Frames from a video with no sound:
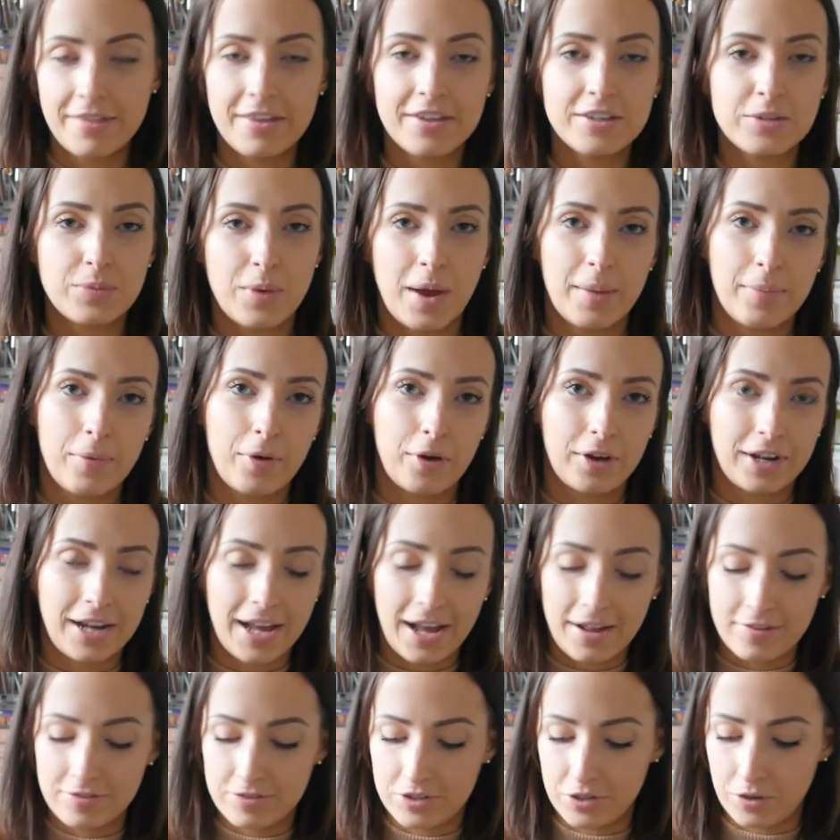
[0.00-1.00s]
This way I'm not going
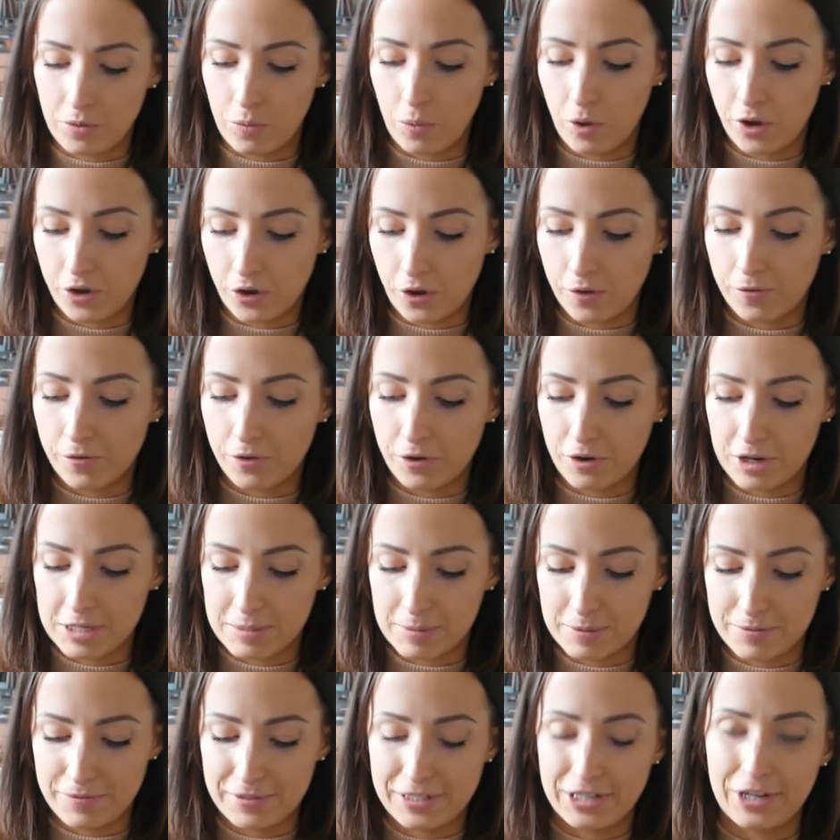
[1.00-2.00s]
to have to do what I got for
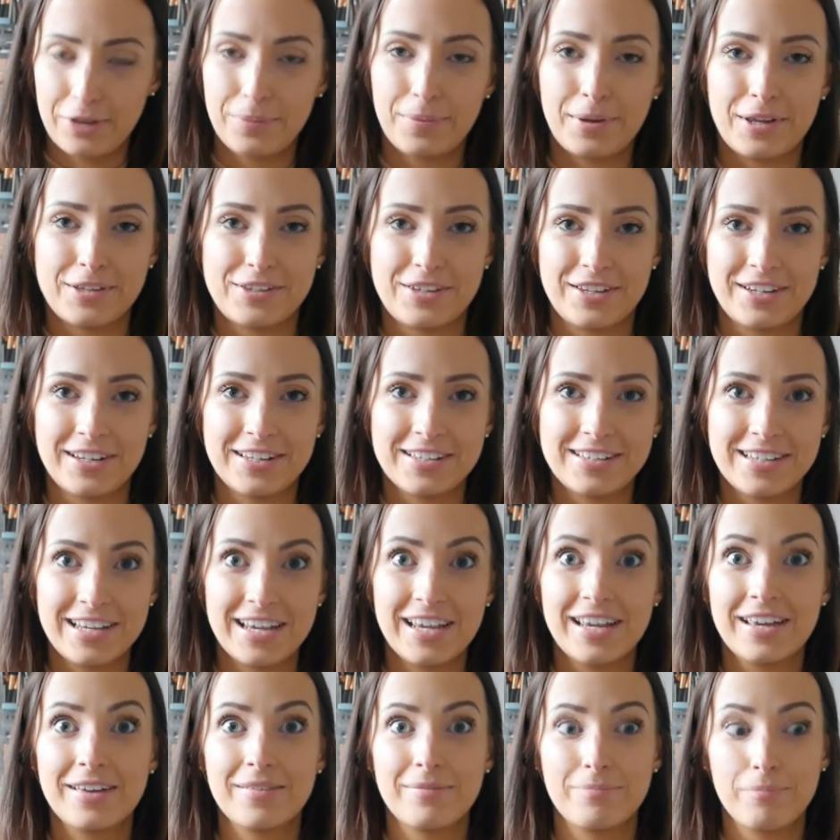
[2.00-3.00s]
Christmas video, because you're going to
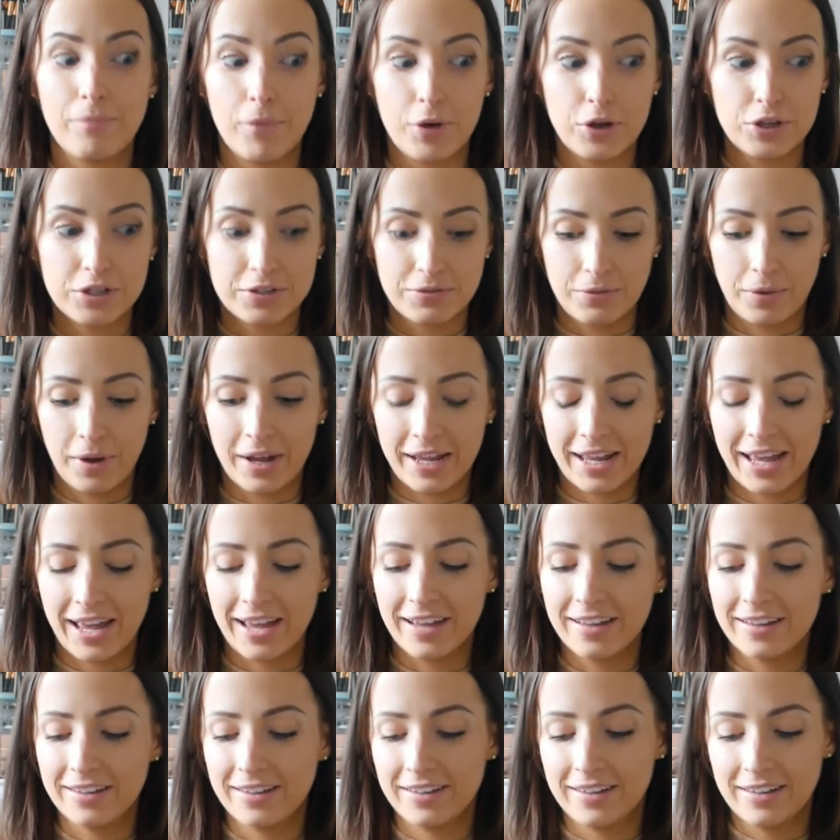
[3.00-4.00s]
see most of what I
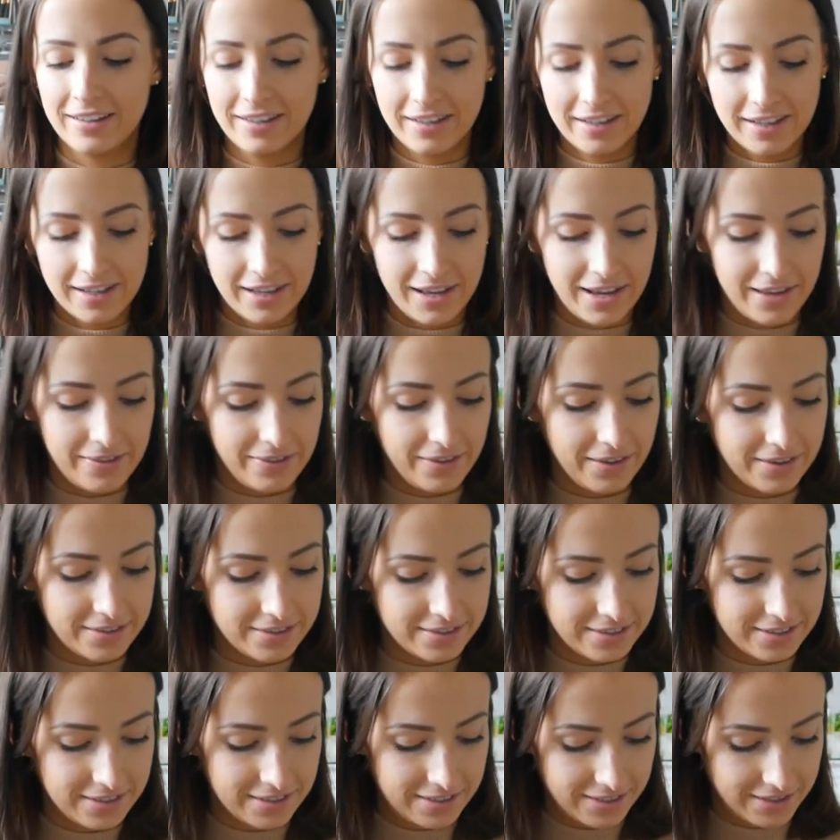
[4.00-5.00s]
get in
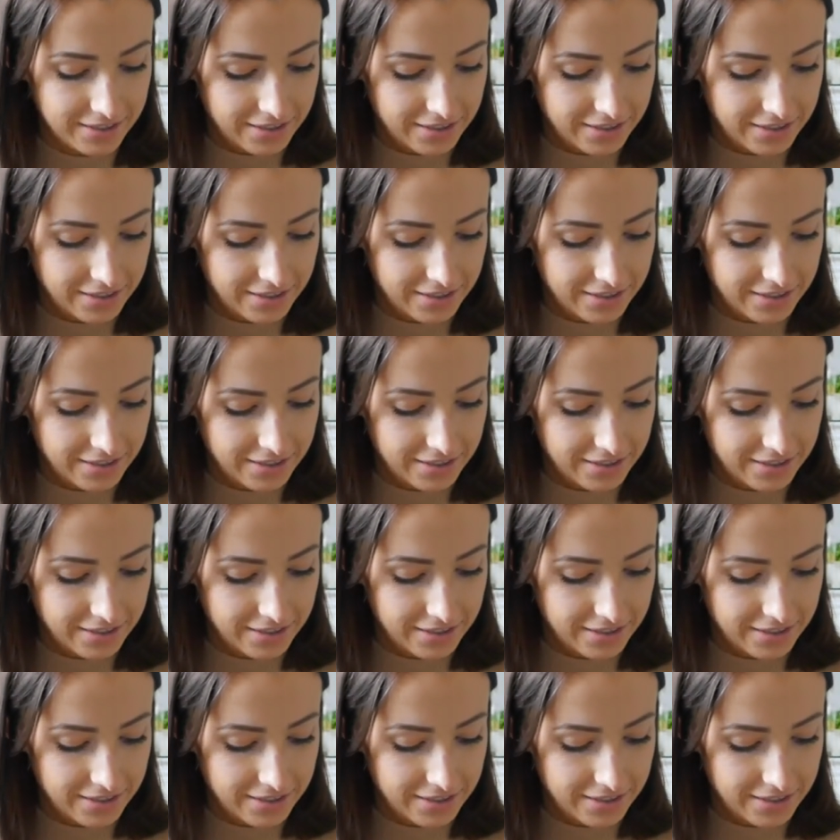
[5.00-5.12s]
this.